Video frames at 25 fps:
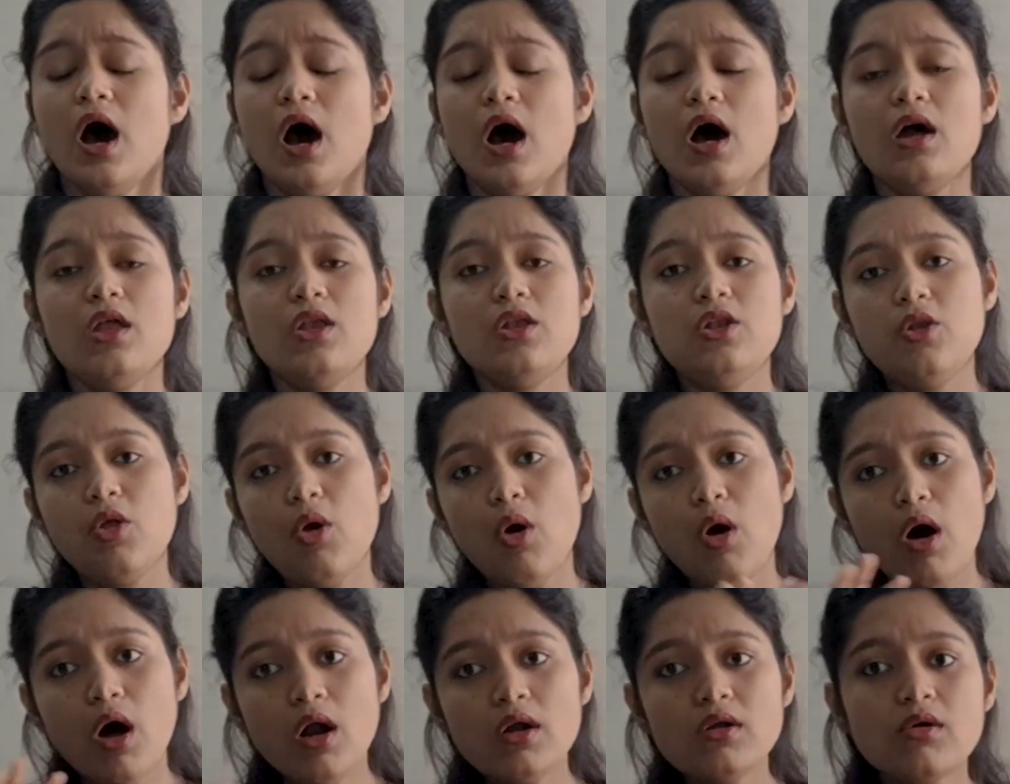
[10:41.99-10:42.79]
a
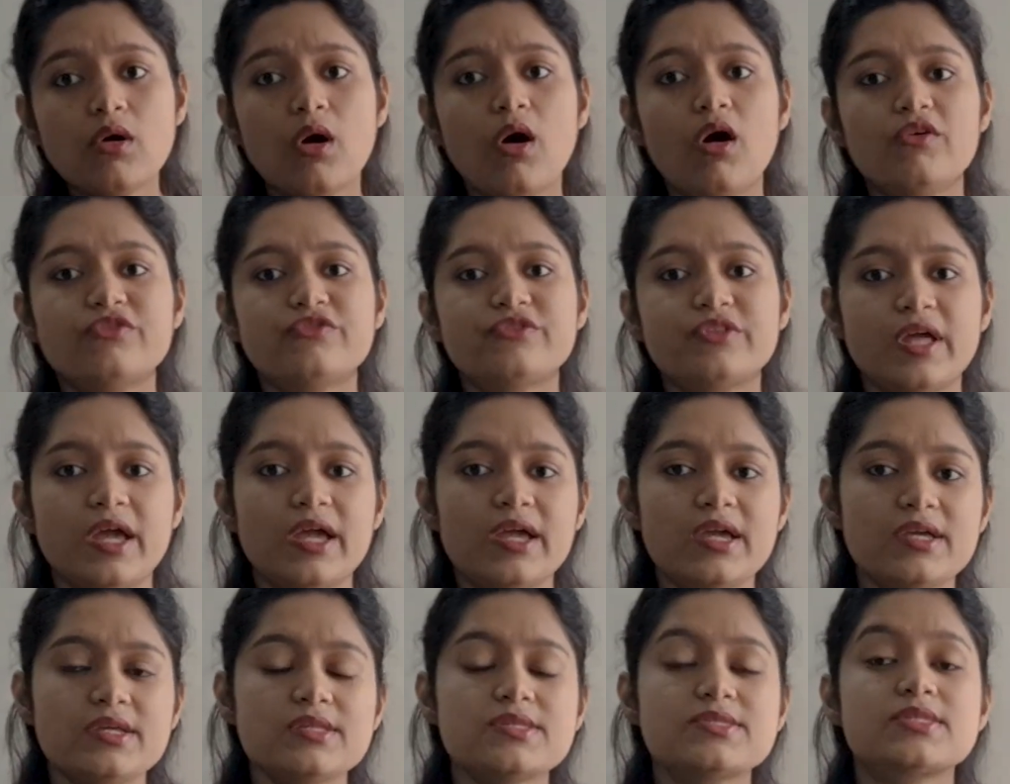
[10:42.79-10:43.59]
lot of
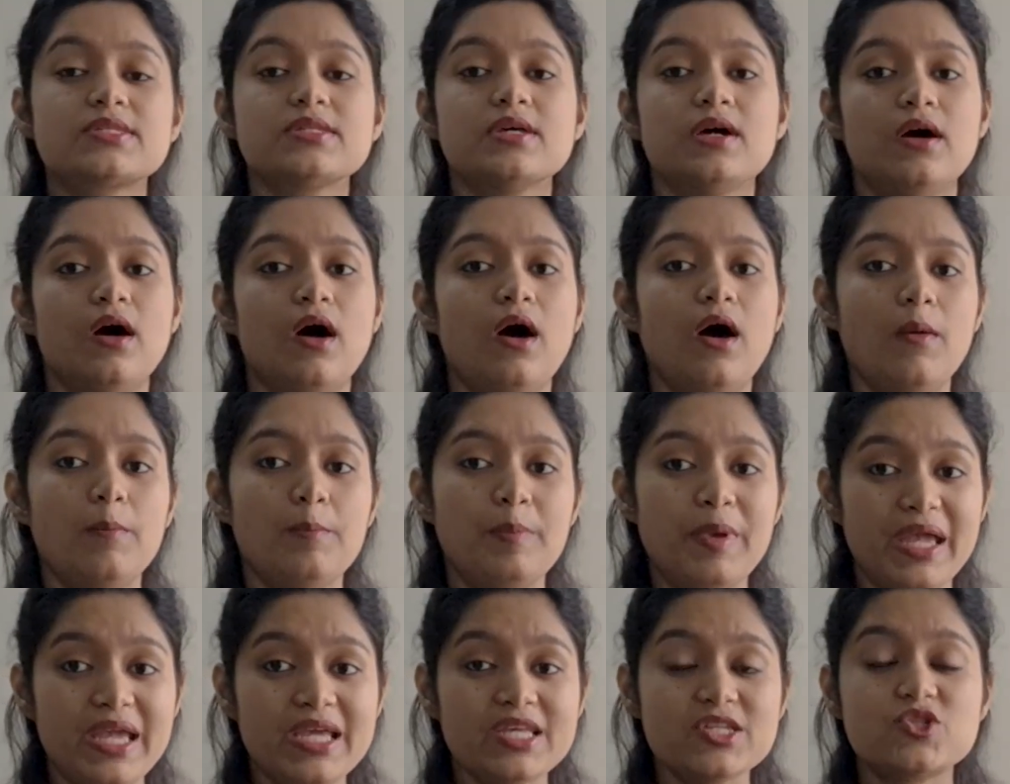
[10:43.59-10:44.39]
things
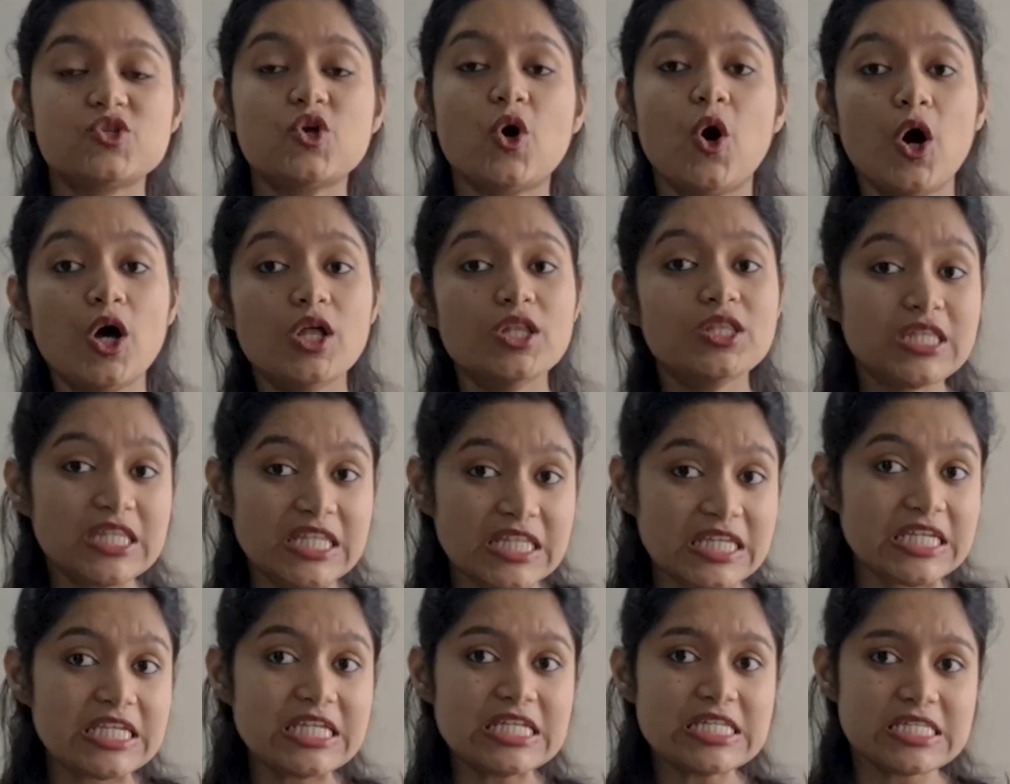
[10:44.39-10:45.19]
based on
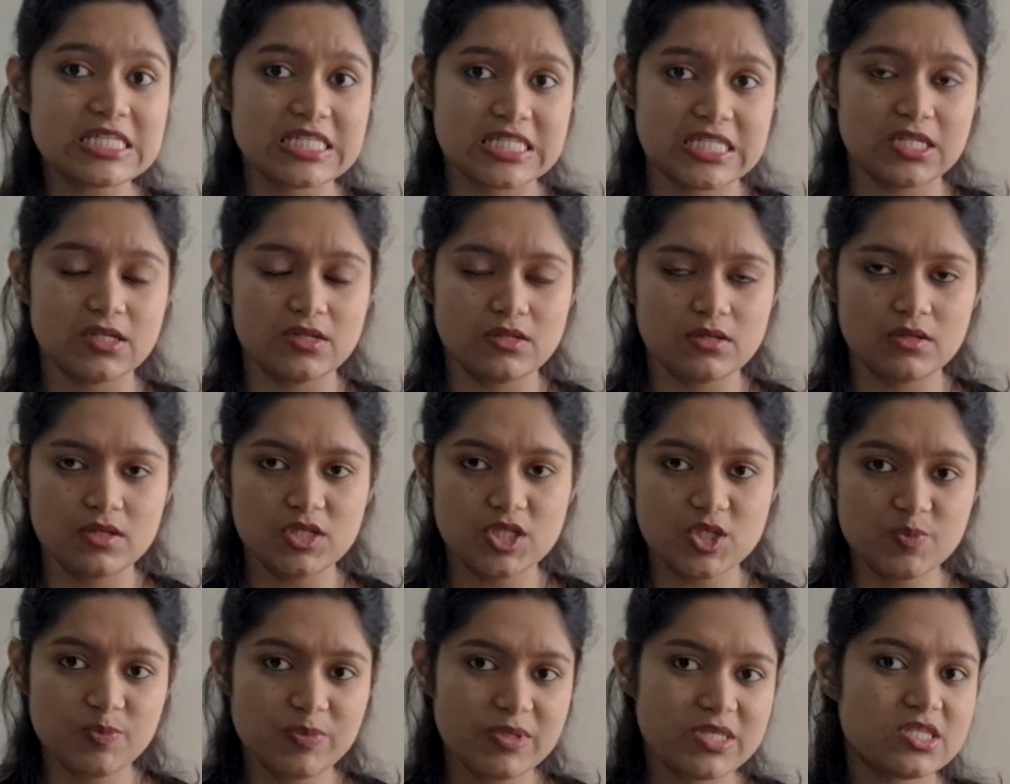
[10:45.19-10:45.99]
these
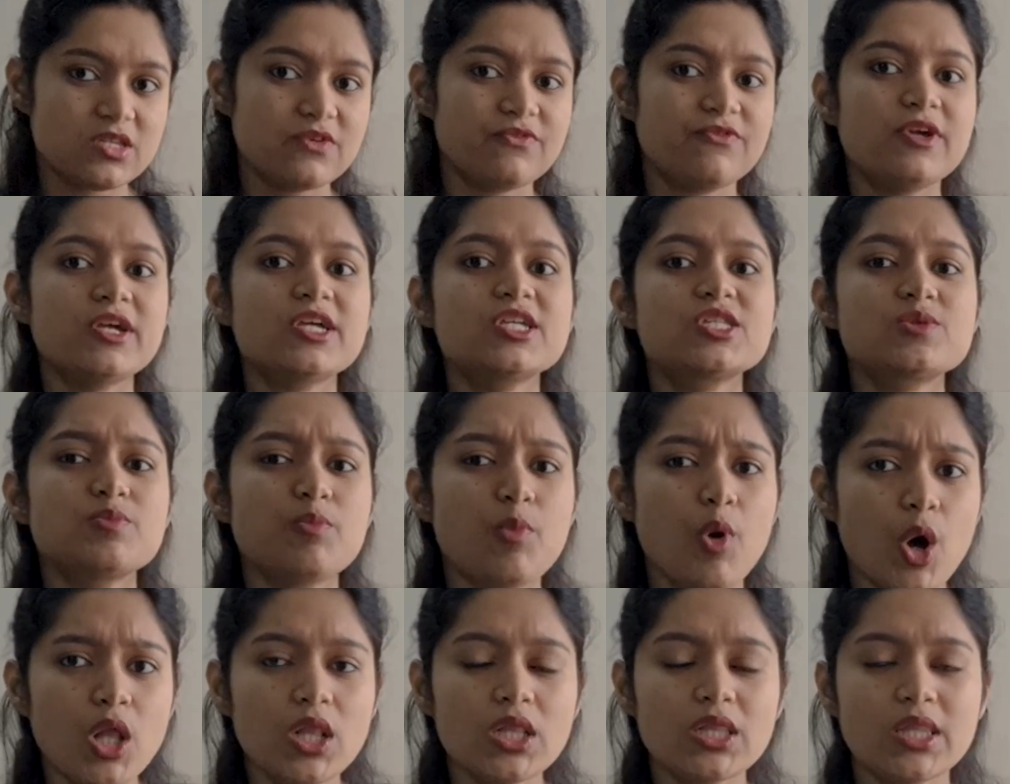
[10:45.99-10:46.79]
specific
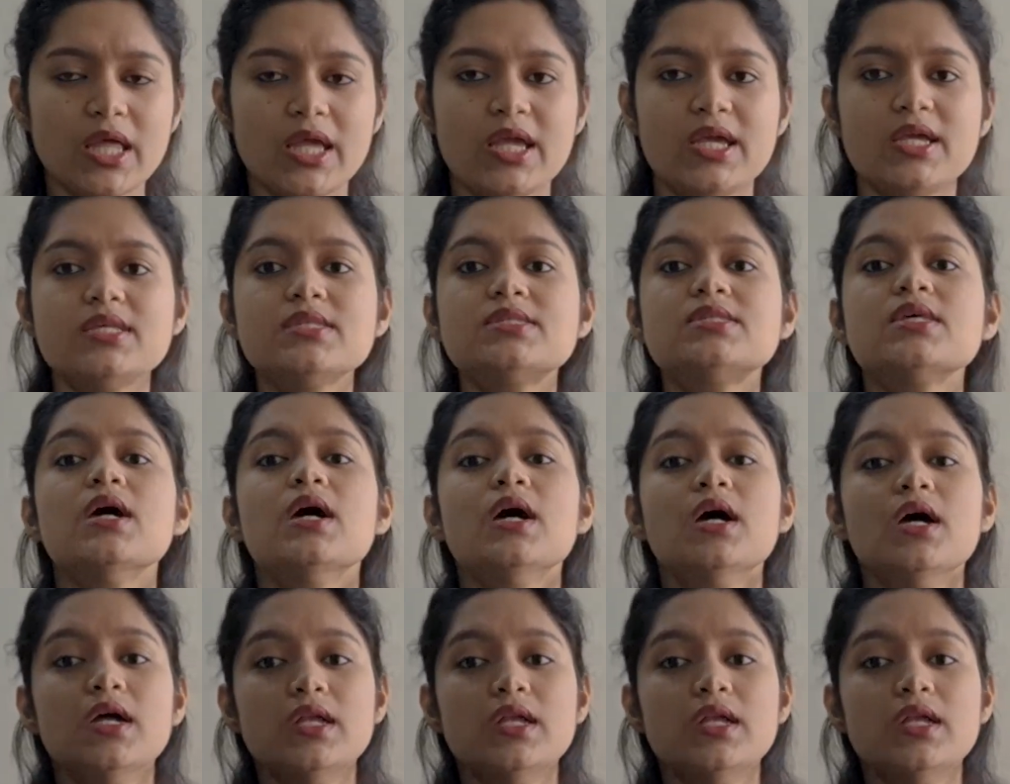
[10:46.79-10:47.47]
small things